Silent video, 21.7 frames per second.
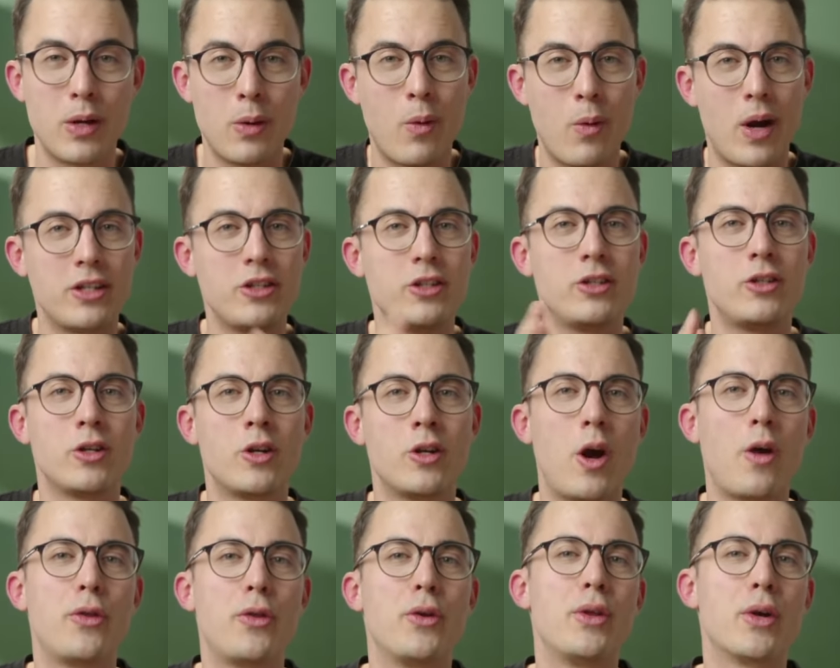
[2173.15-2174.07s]
We want you to
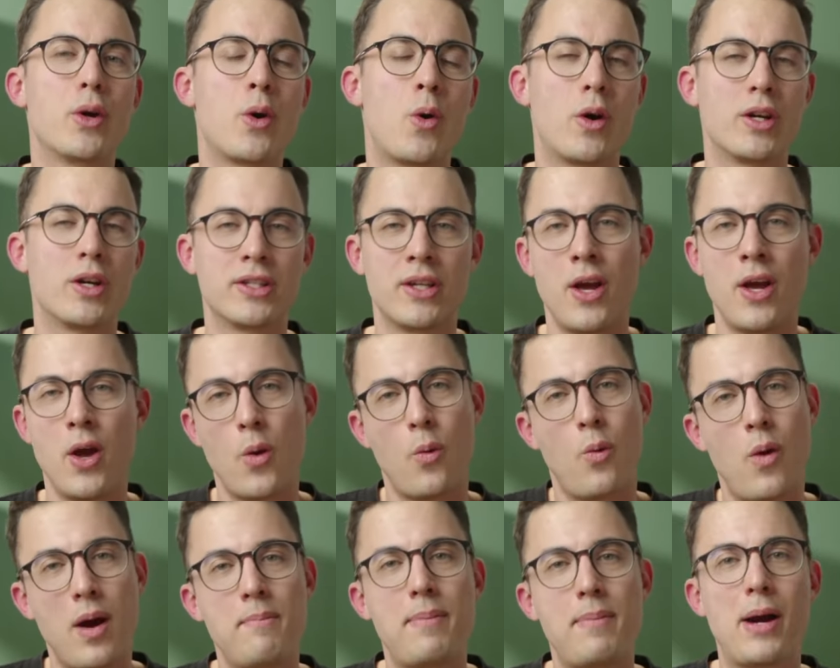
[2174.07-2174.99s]
go through the course
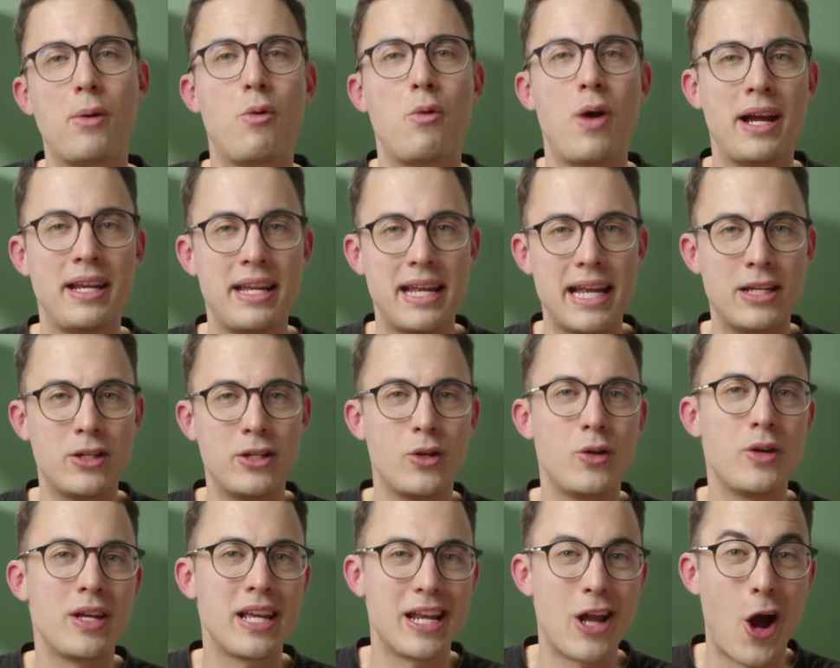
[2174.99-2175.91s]
one by one and
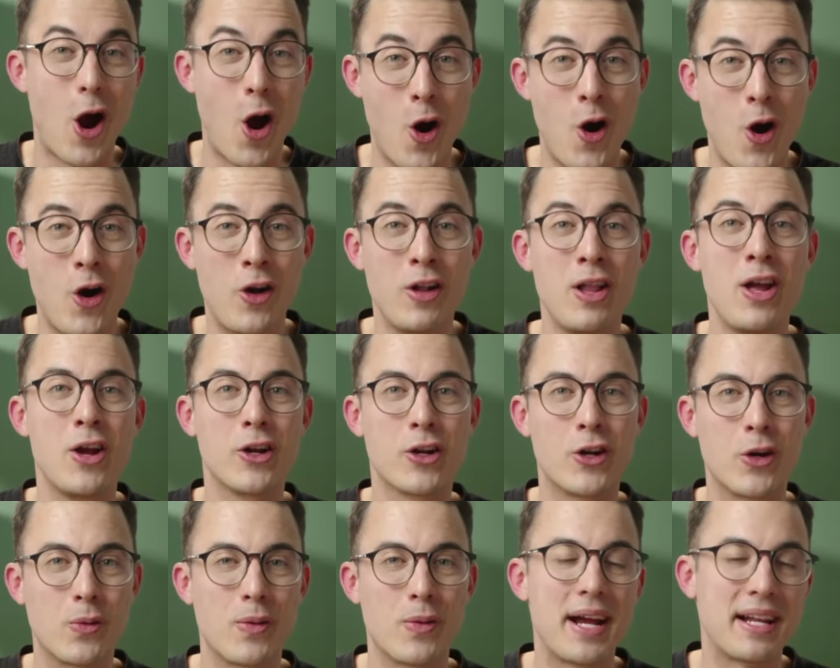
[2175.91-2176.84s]
doing it all
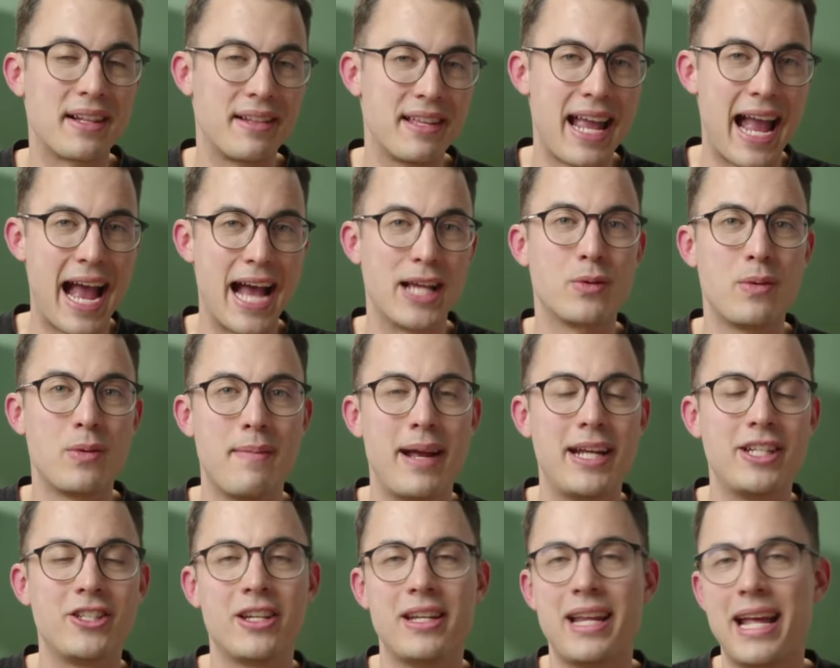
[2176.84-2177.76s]
correctly as we
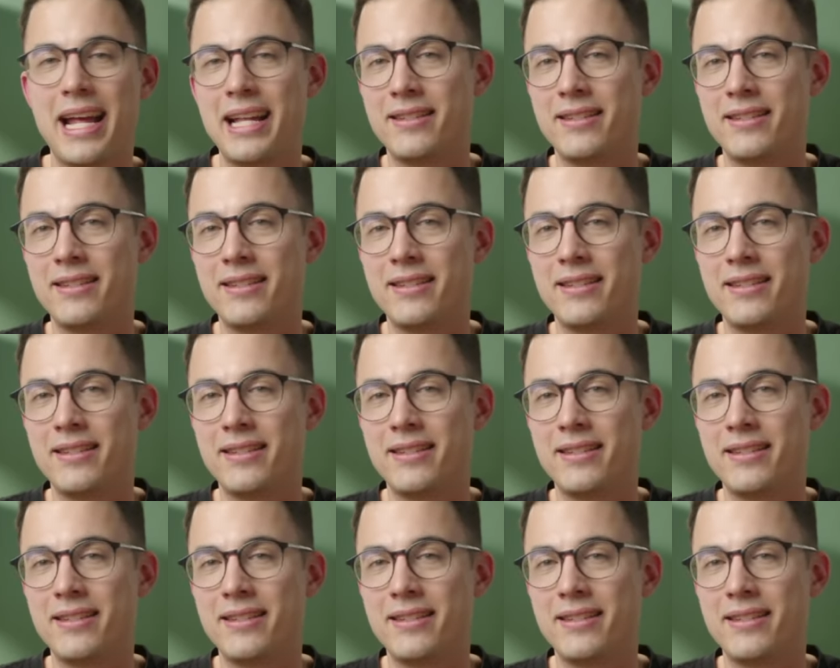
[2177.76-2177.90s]
mentioned.